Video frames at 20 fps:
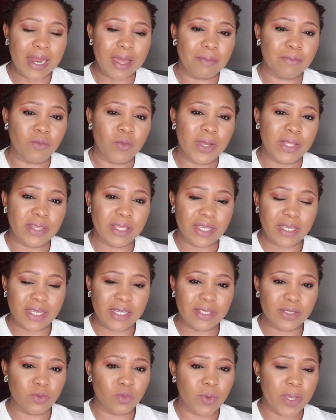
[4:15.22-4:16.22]
when the
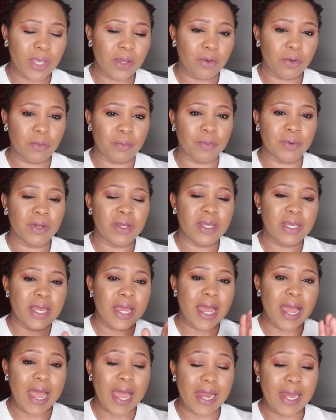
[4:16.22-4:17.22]
kids wake up,
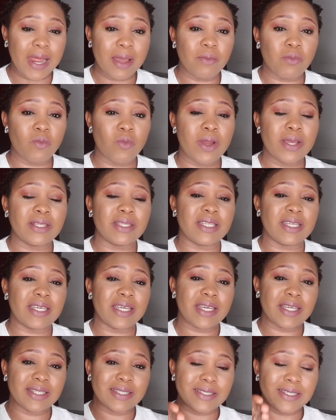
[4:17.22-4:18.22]
alarm when the
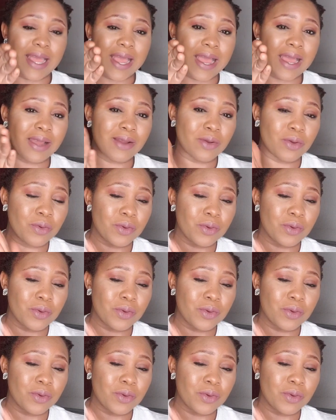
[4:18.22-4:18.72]
kids are